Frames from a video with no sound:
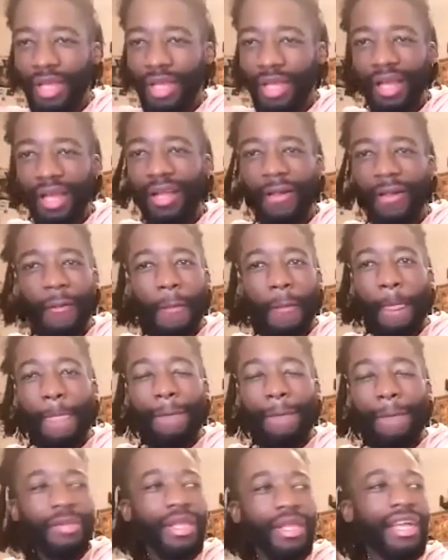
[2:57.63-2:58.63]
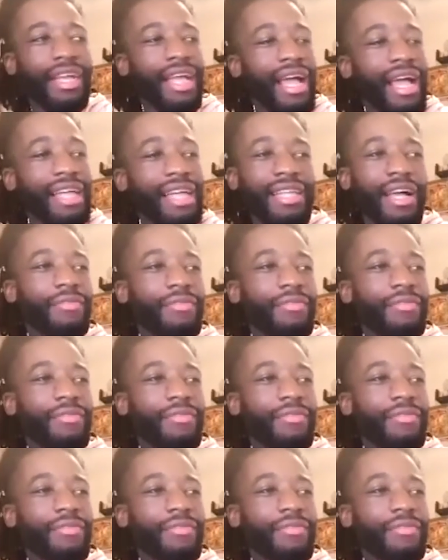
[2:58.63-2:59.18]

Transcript: that. There are guys that